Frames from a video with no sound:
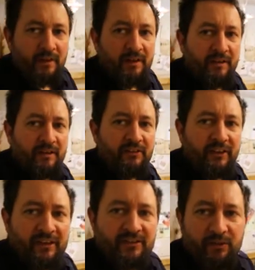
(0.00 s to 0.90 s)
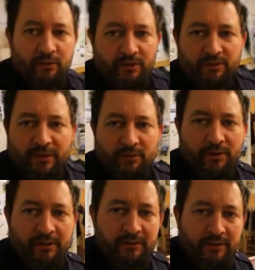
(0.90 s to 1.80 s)
It is actually looking quite
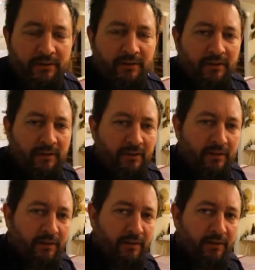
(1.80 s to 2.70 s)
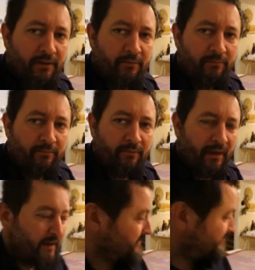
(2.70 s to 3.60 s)
okay.
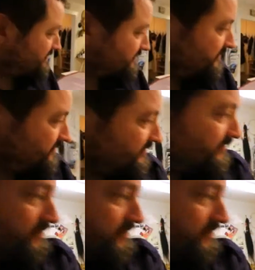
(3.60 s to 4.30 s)
I can see